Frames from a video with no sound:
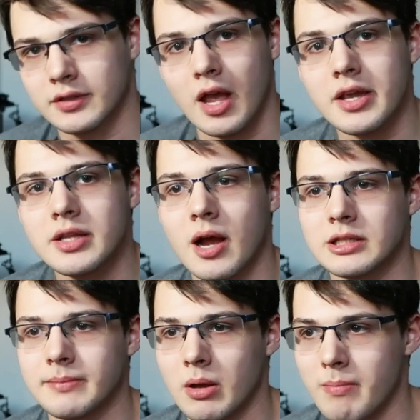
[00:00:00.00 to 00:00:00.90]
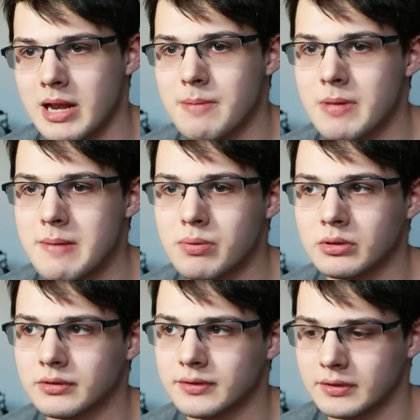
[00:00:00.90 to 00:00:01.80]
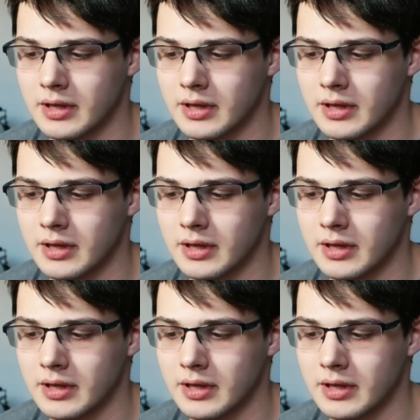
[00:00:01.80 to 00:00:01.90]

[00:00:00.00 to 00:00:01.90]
Sasaki talks about many people's